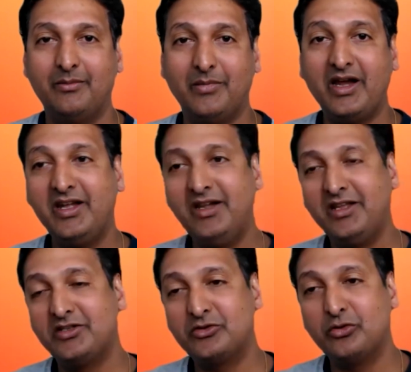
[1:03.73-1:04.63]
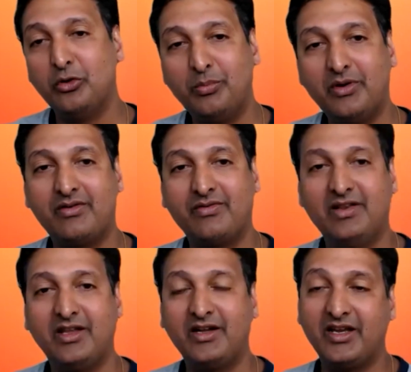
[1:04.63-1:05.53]
Mind is so
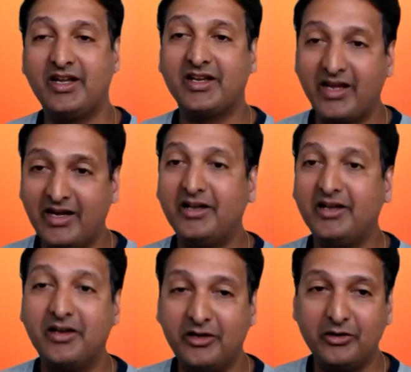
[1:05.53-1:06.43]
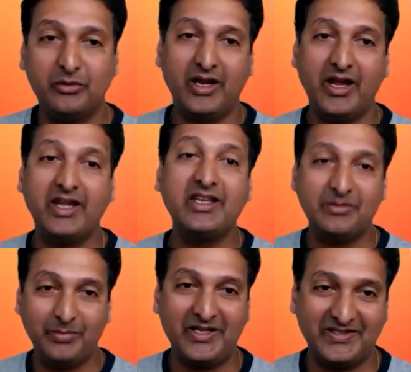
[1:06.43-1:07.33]
powerful that it can enter into any
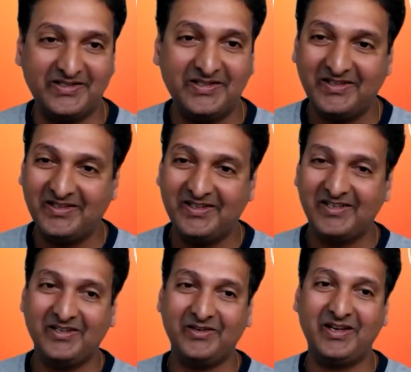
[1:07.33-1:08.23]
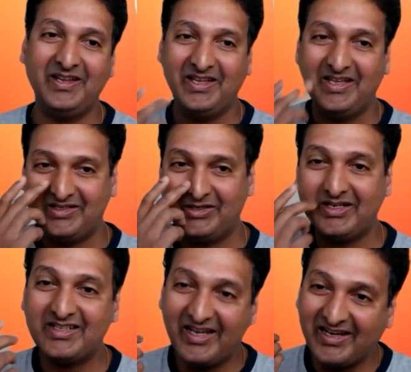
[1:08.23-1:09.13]
space. Okay. So
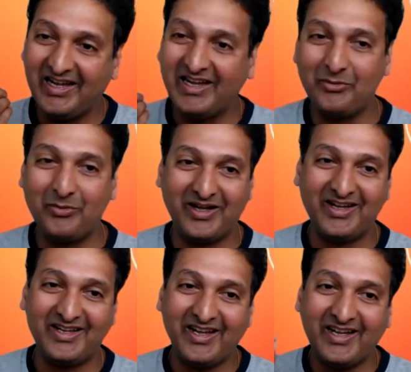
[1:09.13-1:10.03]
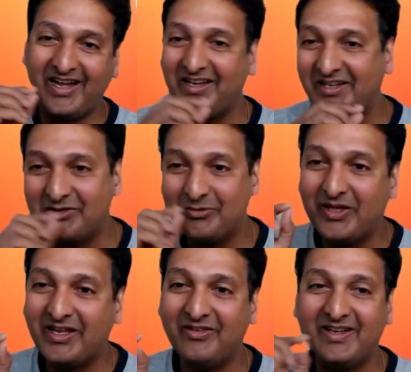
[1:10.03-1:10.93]
it is like a liquid. It enters
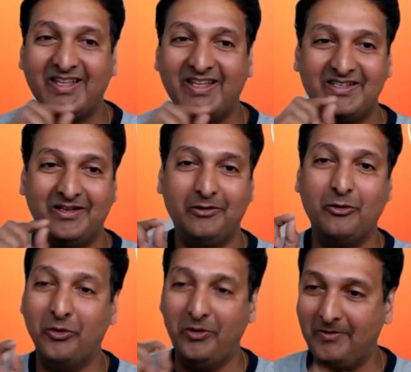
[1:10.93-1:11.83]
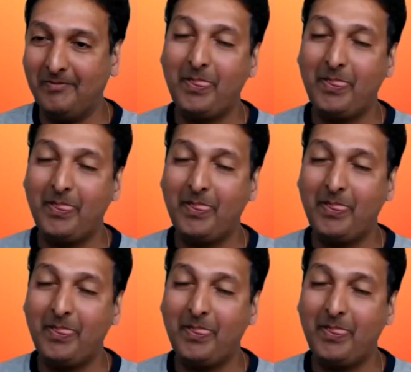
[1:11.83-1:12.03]
wherever there is a hole.